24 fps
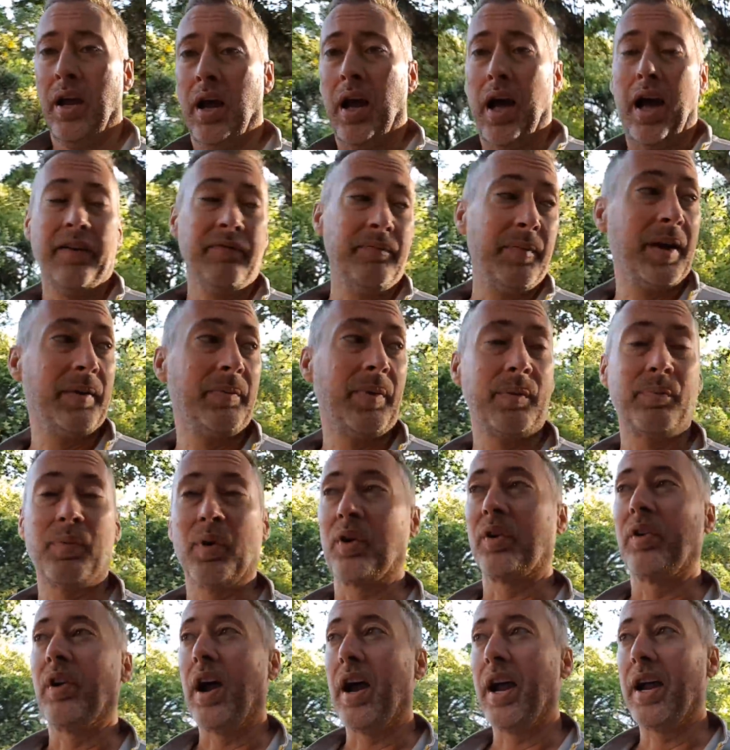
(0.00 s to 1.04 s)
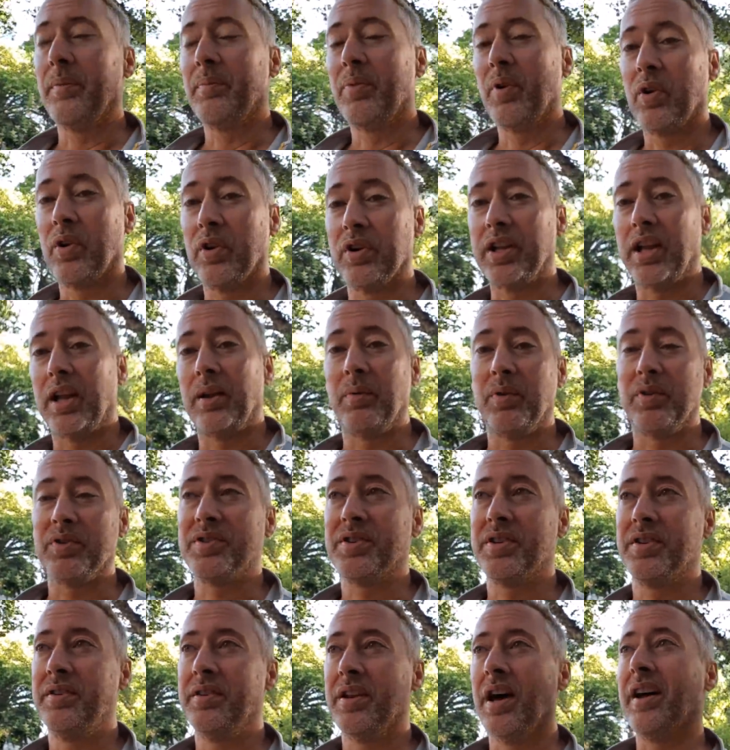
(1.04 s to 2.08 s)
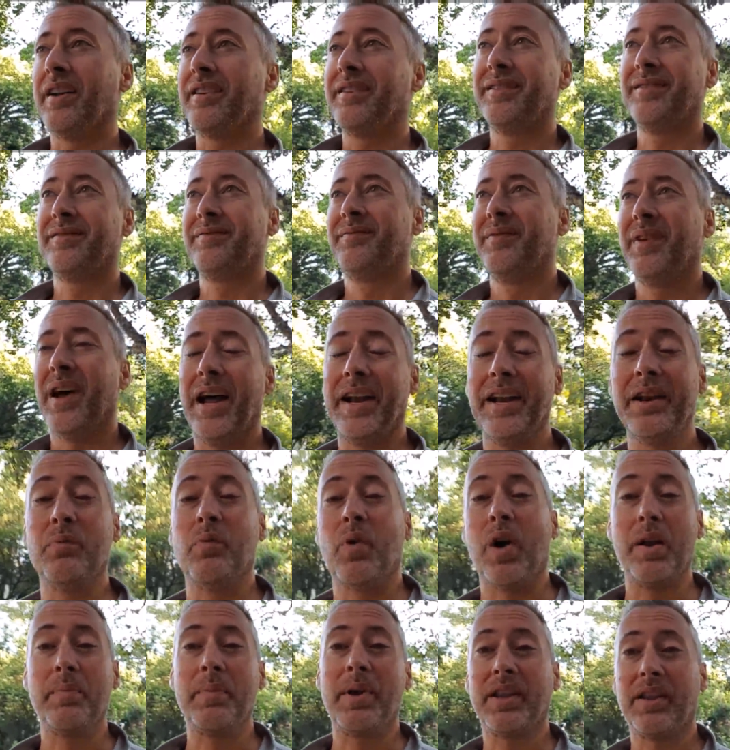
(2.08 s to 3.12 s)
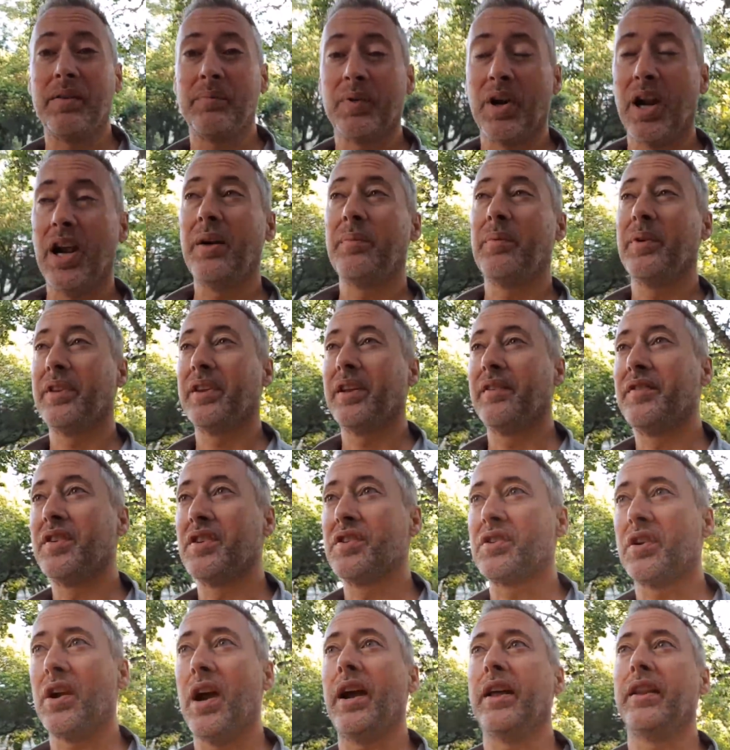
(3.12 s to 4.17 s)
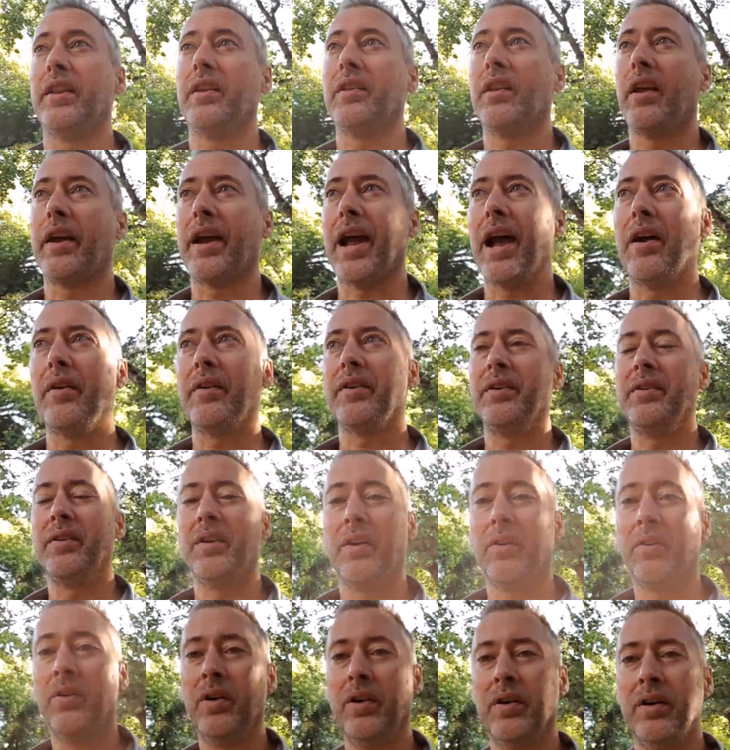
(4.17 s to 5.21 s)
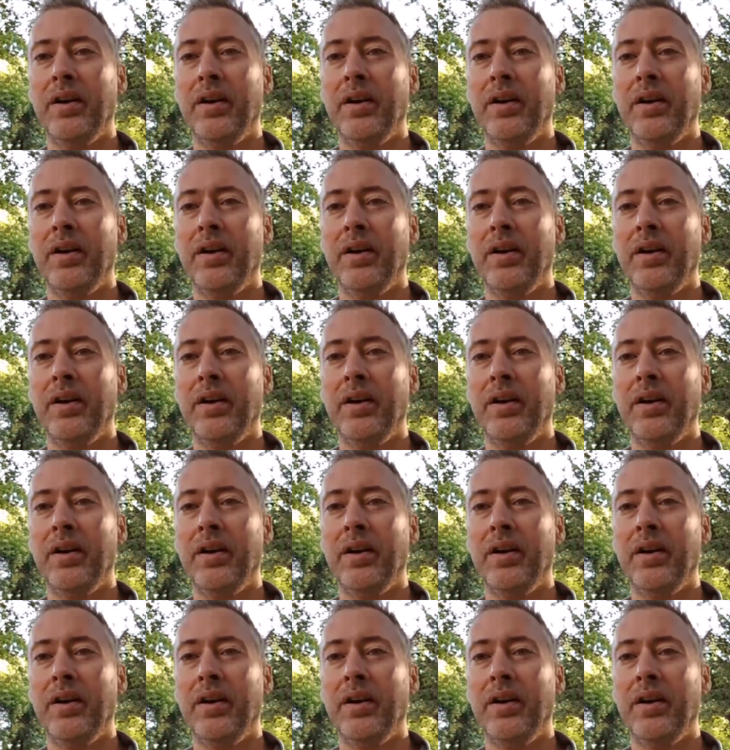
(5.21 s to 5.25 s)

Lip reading: I've made people cry at poker tables. I didn't want to make them cry, but they've just cried. They're like, "How do you know?"